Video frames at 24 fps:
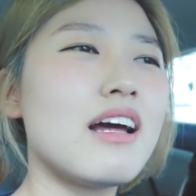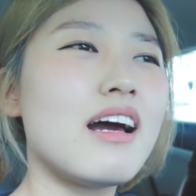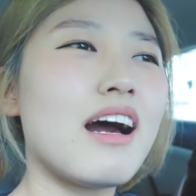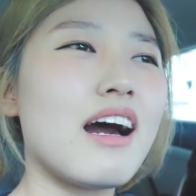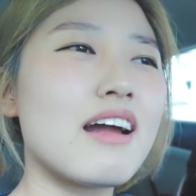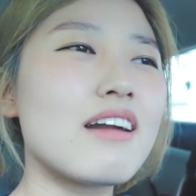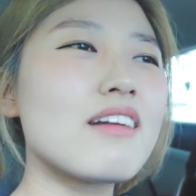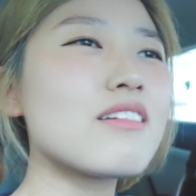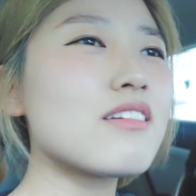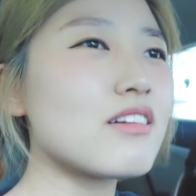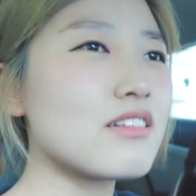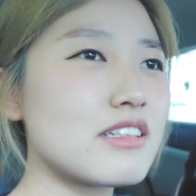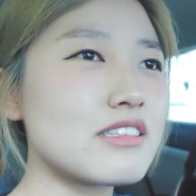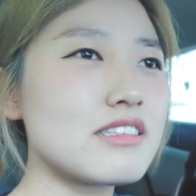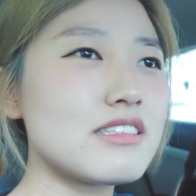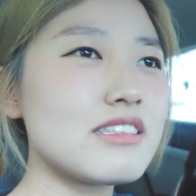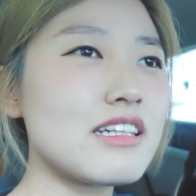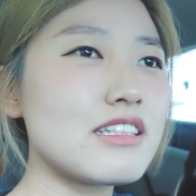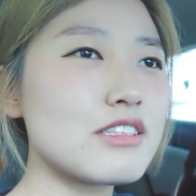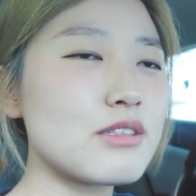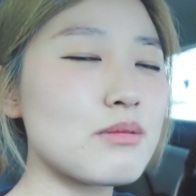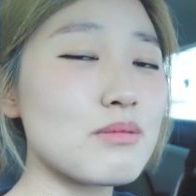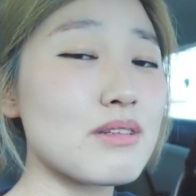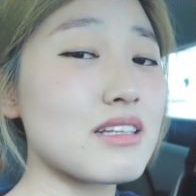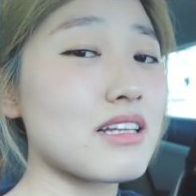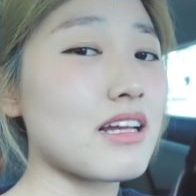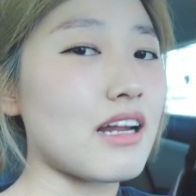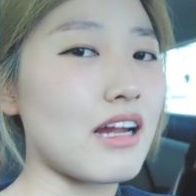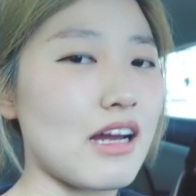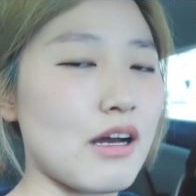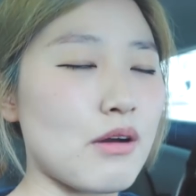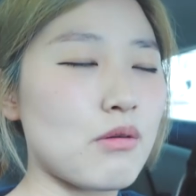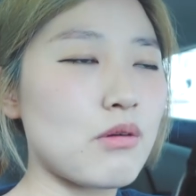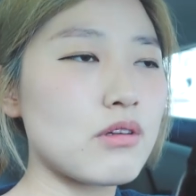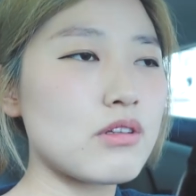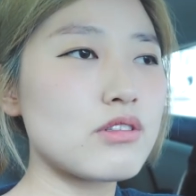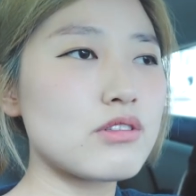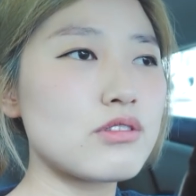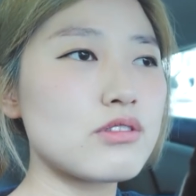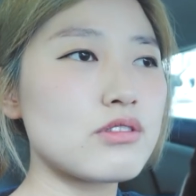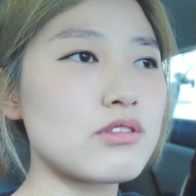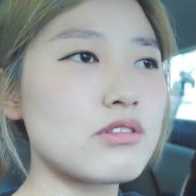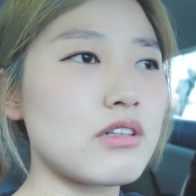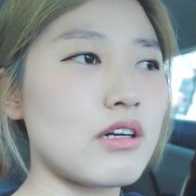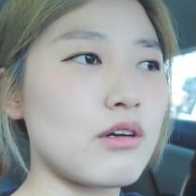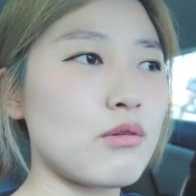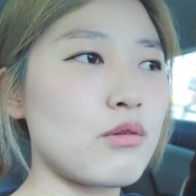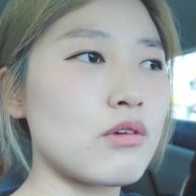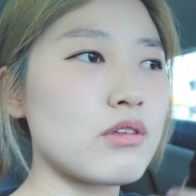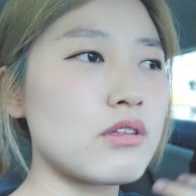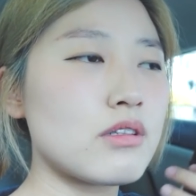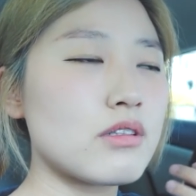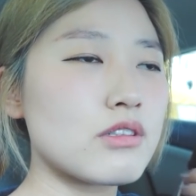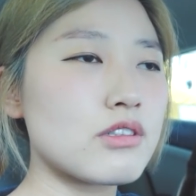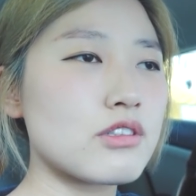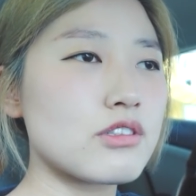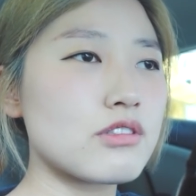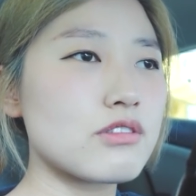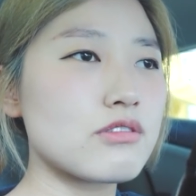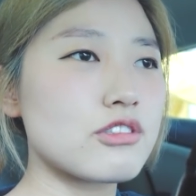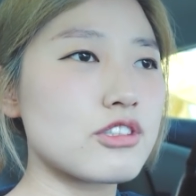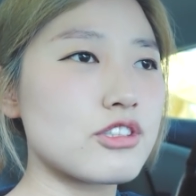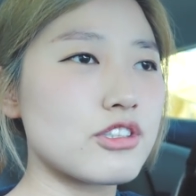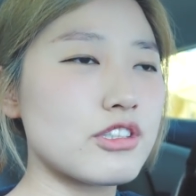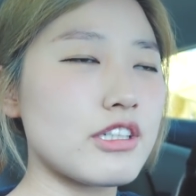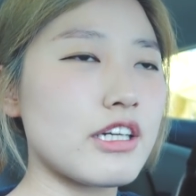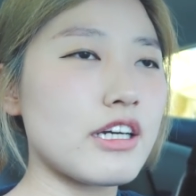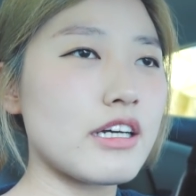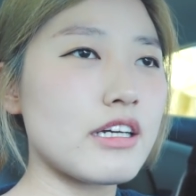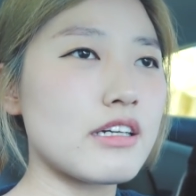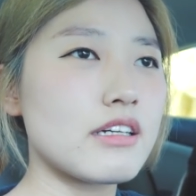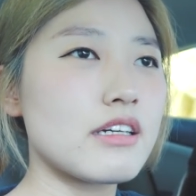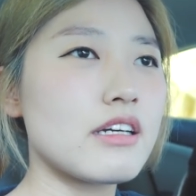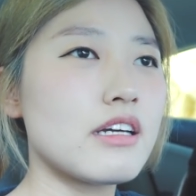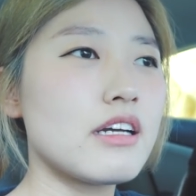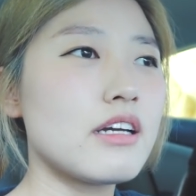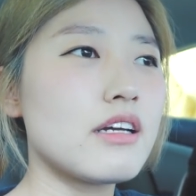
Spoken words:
I don't know, that's not something that I want to do. I want to create